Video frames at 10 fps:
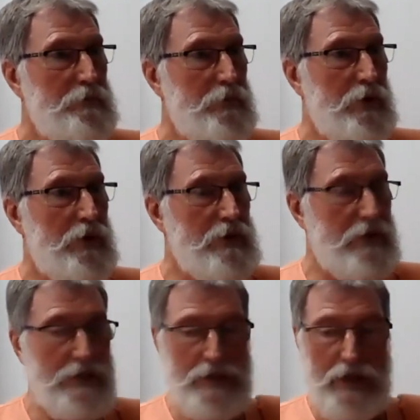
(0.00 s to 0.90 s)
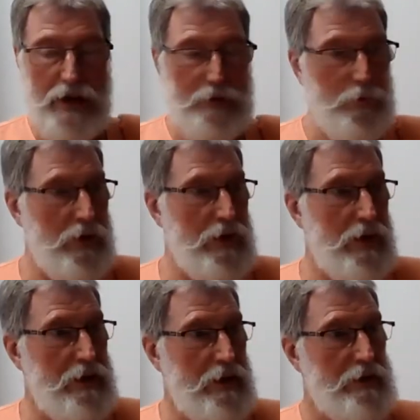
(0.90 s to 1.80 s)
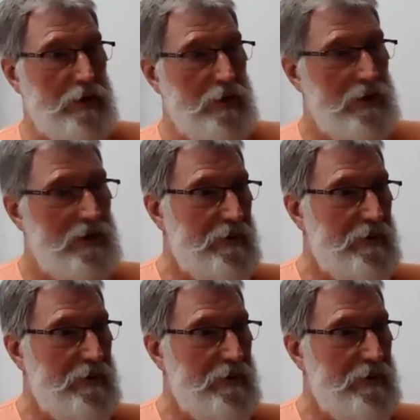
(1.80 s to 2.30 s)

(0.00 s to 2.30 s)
because it doesn't get fully digested.